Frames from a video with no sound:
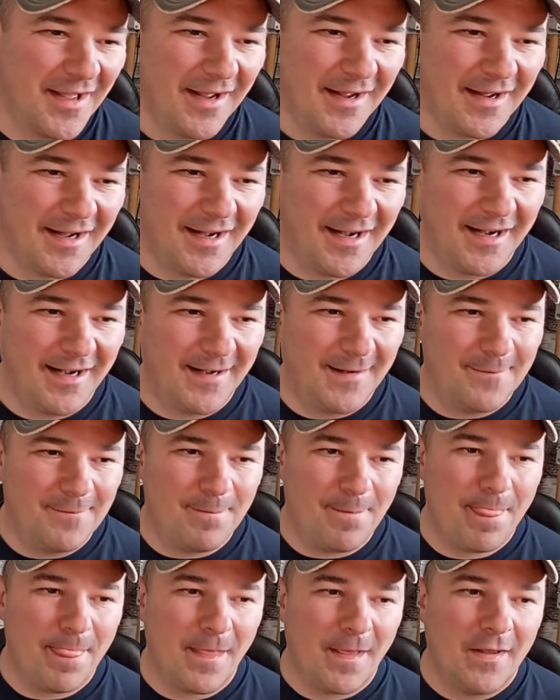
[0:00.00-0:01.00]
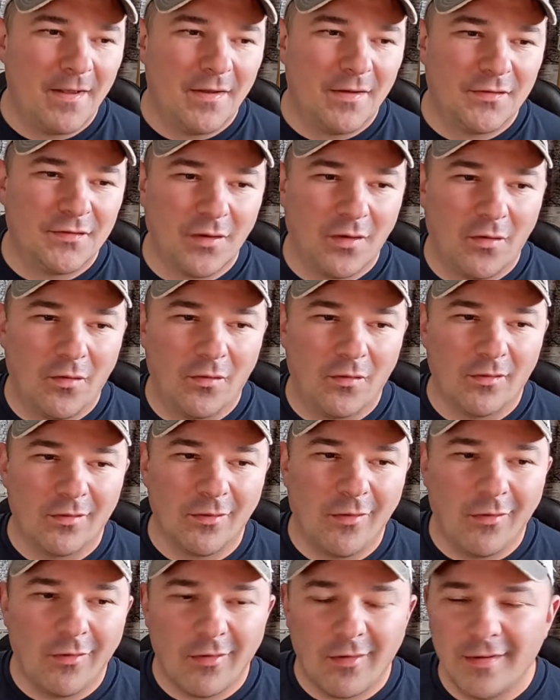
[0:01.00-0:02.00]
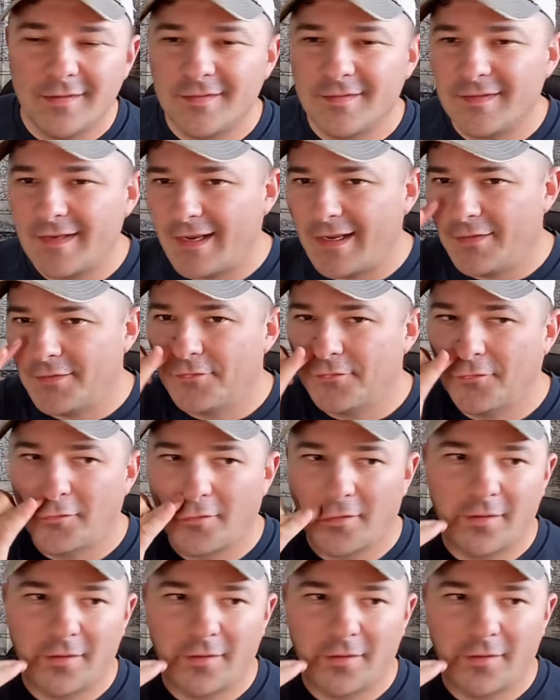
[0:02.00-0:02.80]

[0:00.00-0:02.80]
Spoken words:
LoRa stands for,